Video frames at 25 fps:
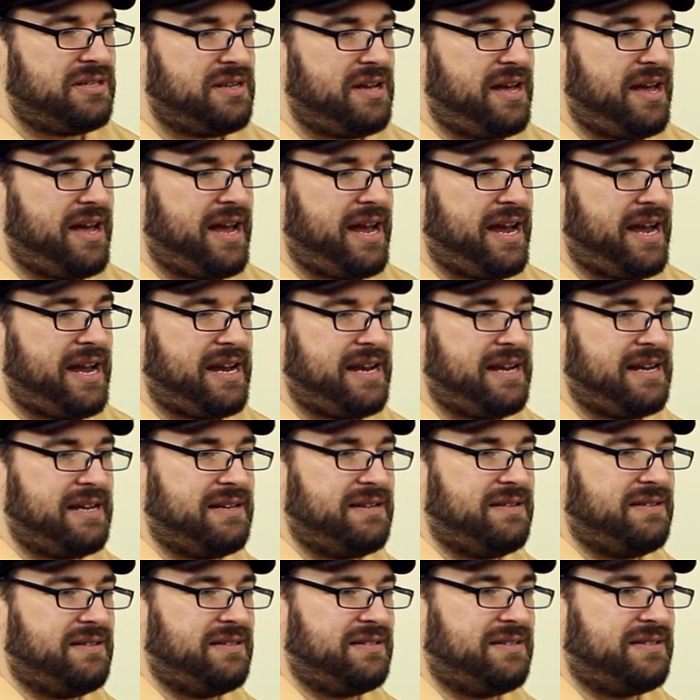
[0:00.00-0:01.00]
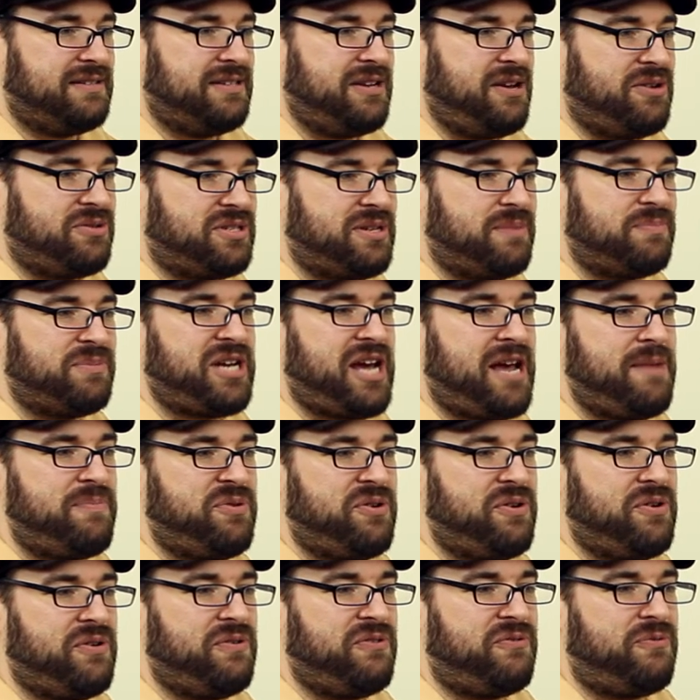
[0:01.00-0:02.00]
a you know some type
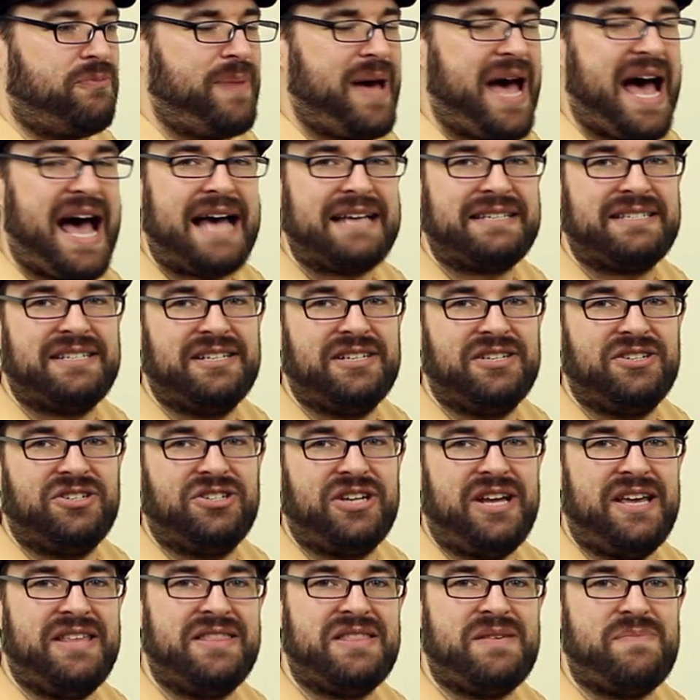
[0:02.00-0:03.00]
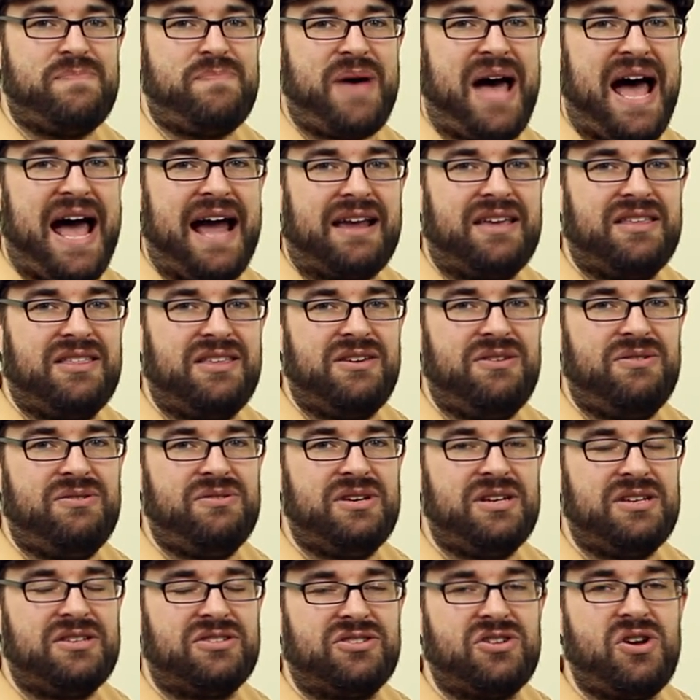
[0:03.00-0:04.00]
of passage in the back of the
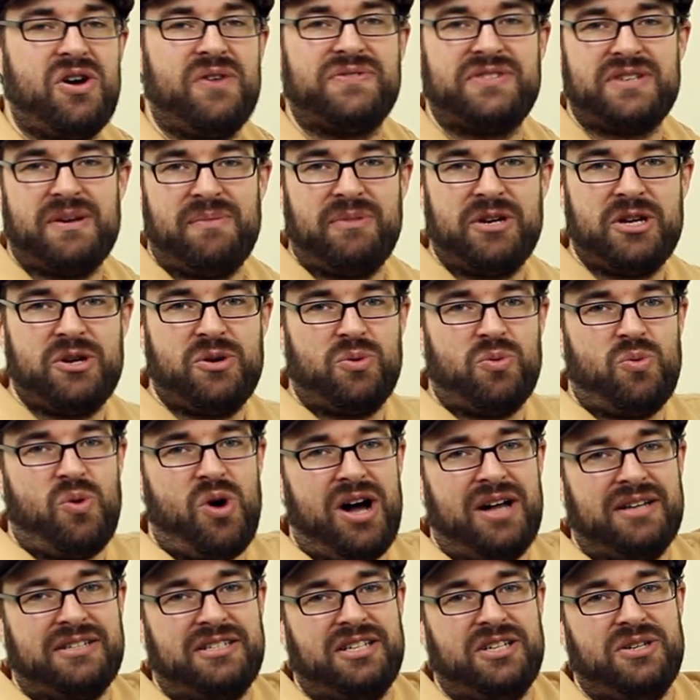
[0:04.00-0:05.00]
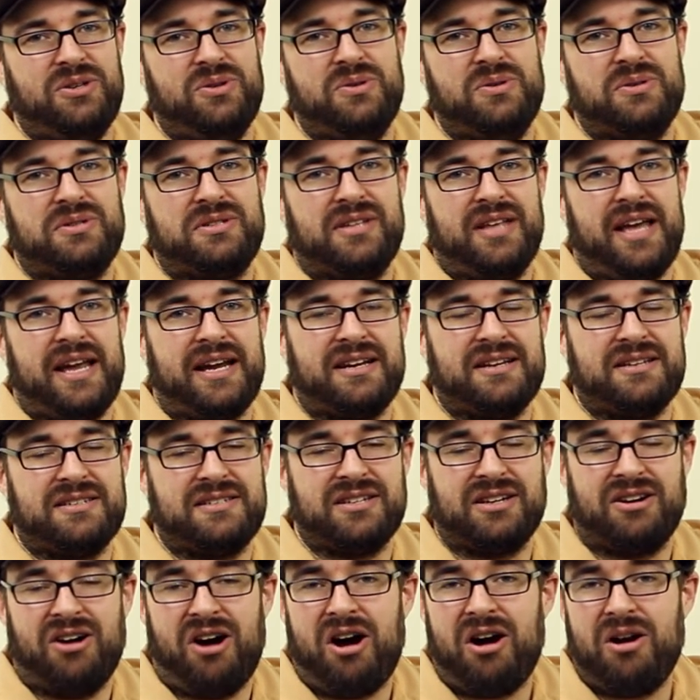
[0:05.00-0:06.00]
unit. So if somebody would want to use like a
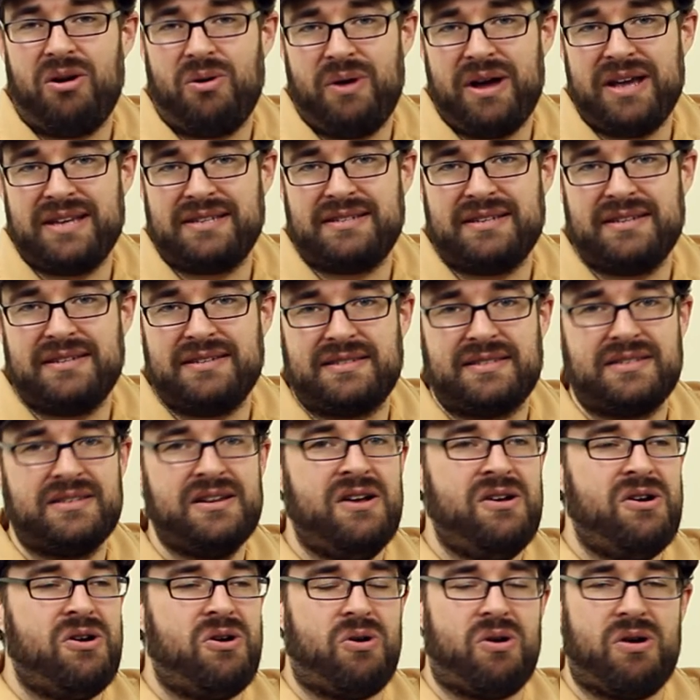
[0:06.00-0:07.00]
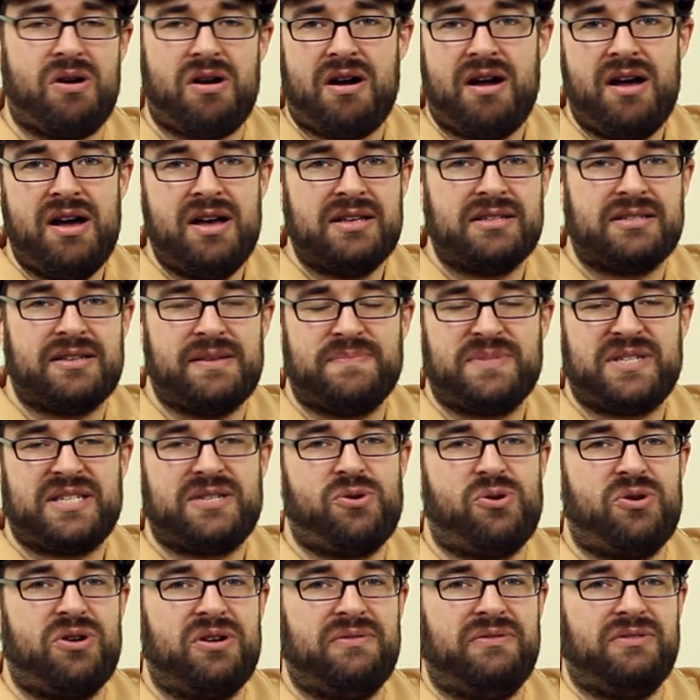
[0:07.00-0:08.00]
cigar oasis or some
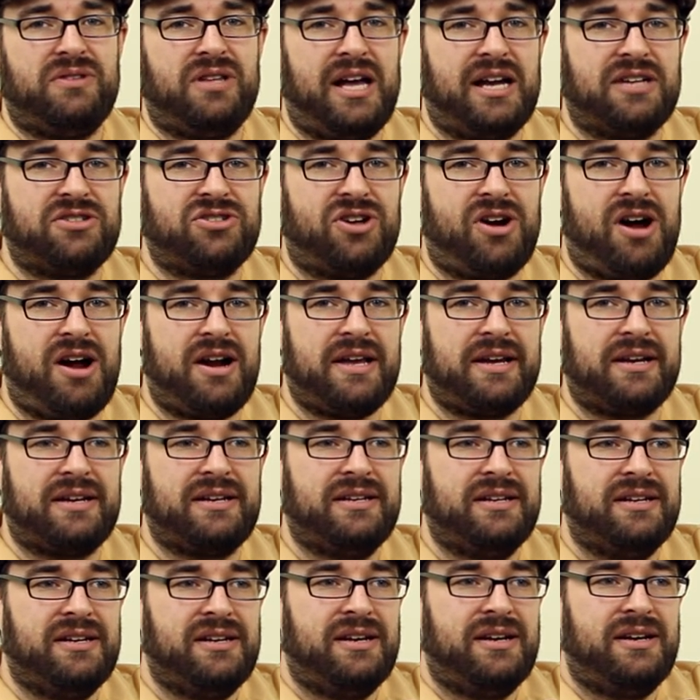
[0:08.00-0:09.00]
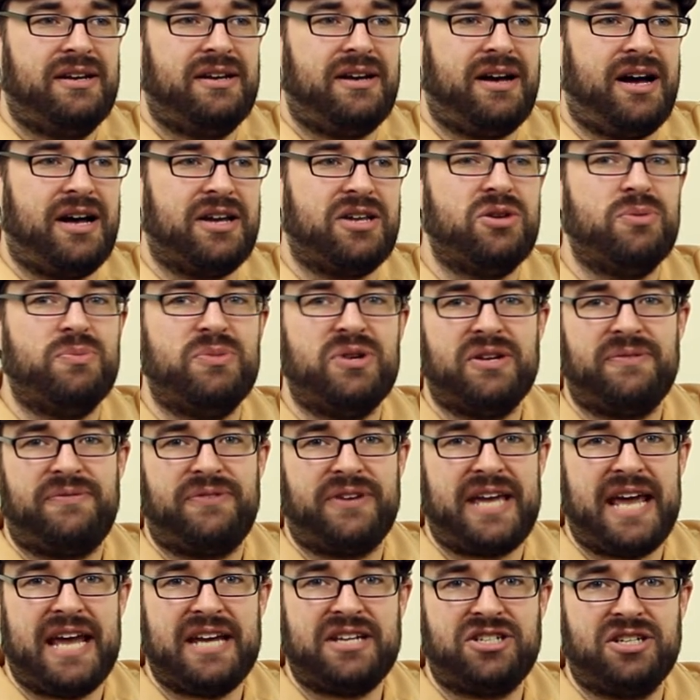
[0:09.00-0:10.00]
sort of electronic uh,
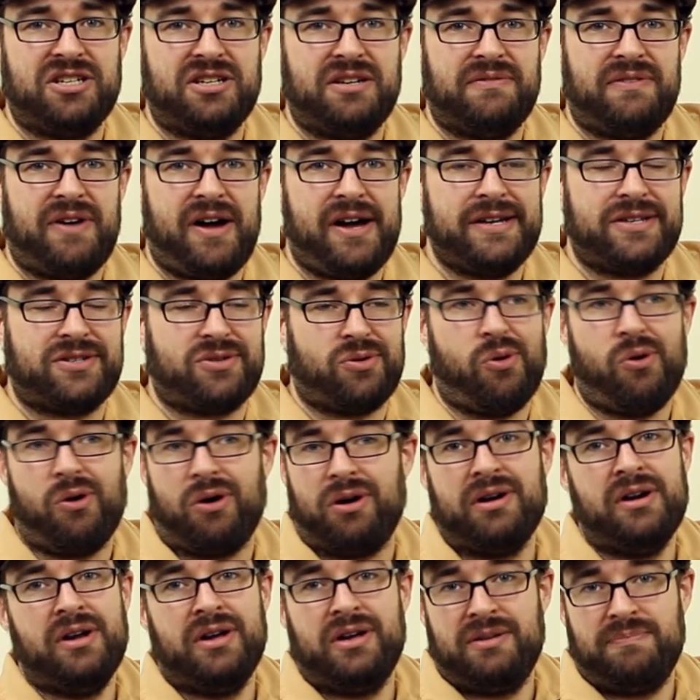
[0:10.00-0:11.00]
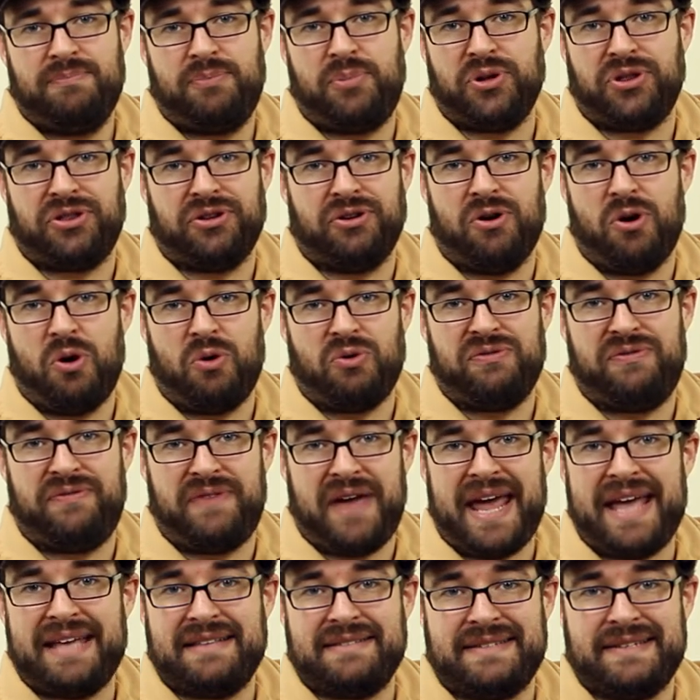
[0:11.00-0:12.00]
humidification device or put their own
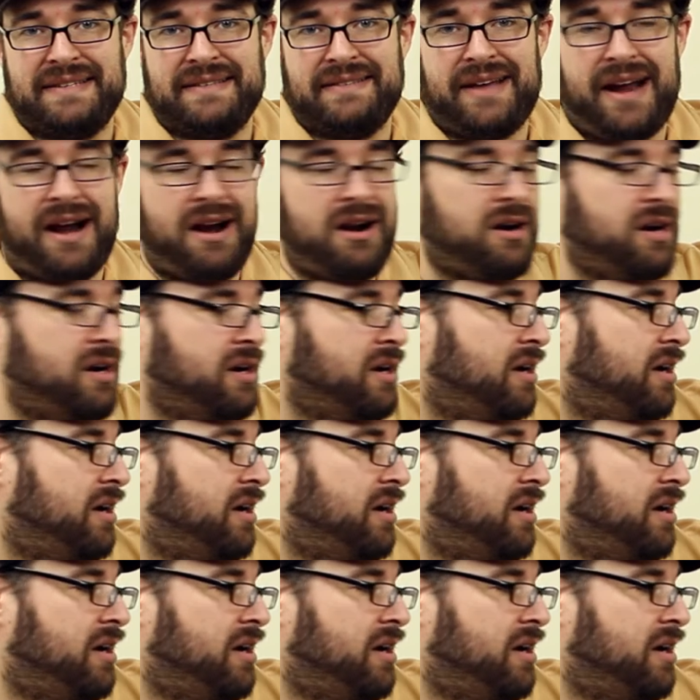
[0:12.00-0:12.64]
fans in there,